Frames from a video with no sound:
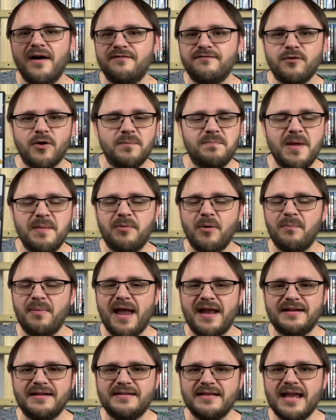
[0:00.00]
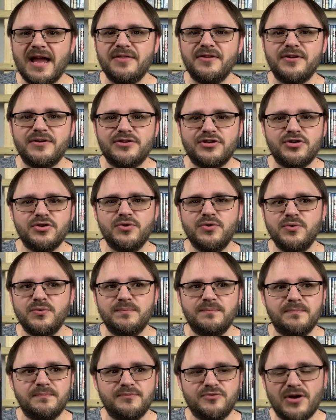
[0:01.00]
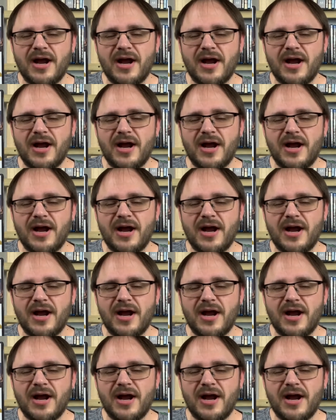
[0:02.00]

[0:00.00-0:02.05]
four people banded together to